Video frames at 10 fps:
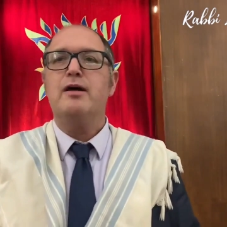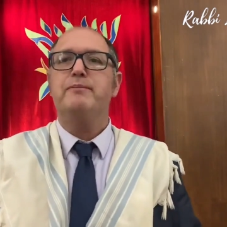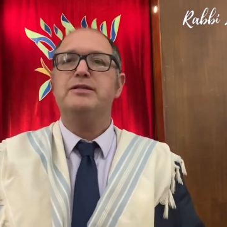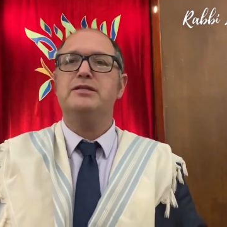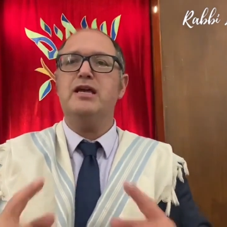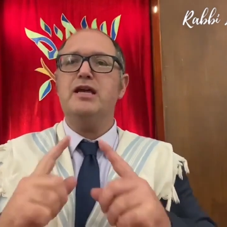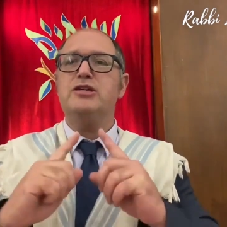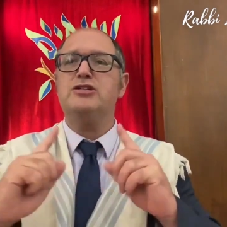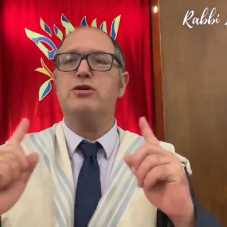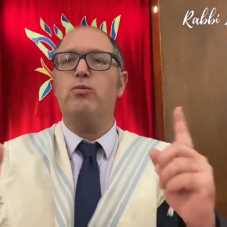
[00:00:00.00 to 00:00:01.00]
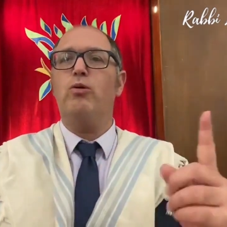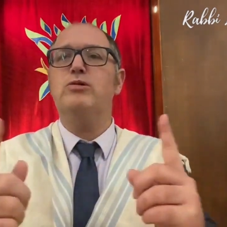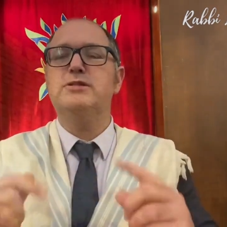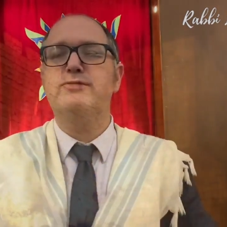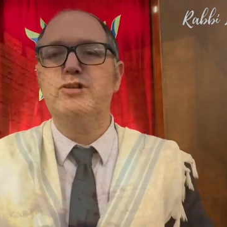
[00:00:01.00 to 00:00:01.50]
besieged the
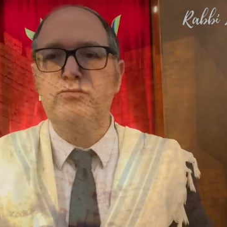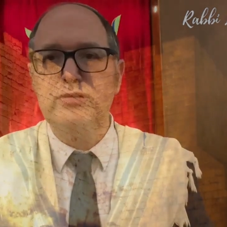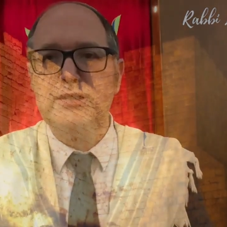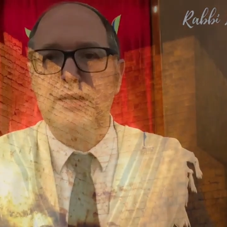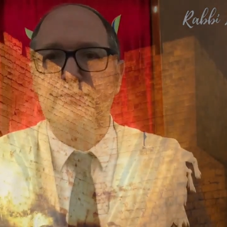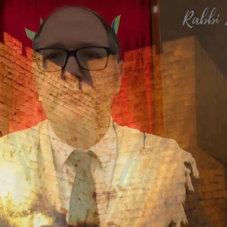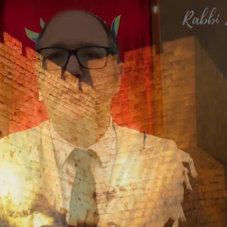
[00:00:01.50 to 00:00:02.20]
walls of Jerusalem.